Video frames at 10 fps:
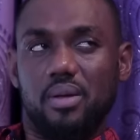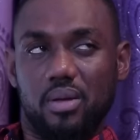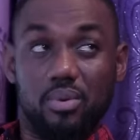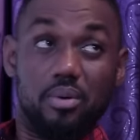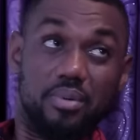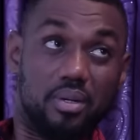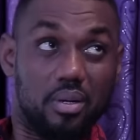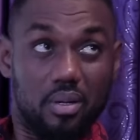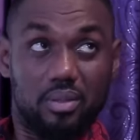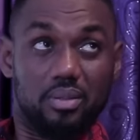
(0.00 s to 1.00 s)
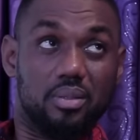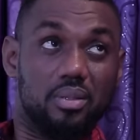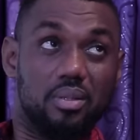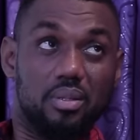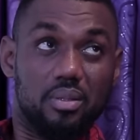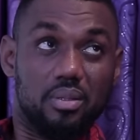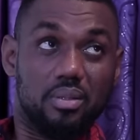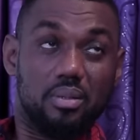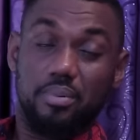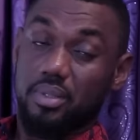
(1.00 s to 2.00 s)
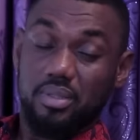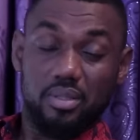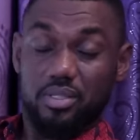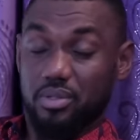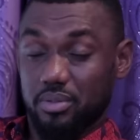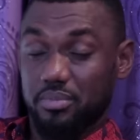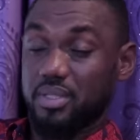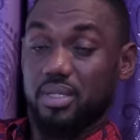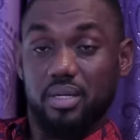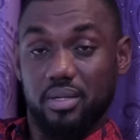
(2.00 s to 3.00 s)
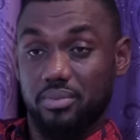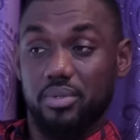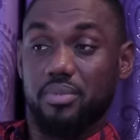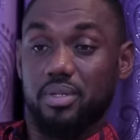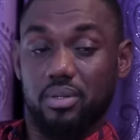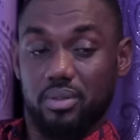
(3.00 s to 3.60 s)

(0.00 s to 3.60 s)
He will be caught. The police assured me that he will be